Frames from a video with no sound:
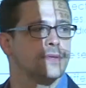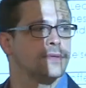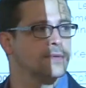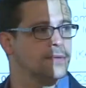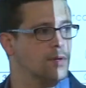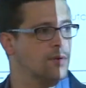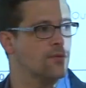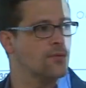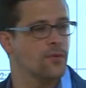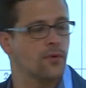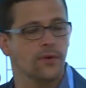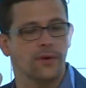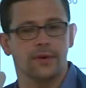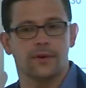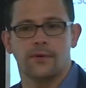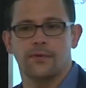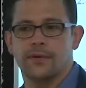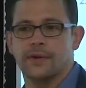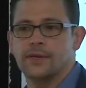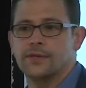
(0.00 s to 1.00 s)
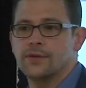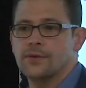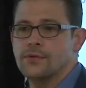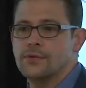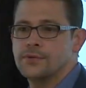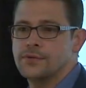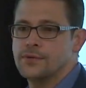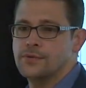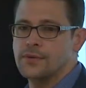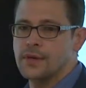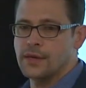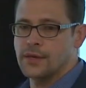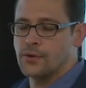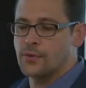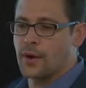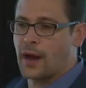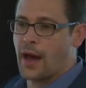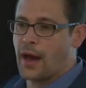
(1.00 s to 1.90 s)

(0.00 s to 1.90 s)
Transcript: So Rohit already told you that you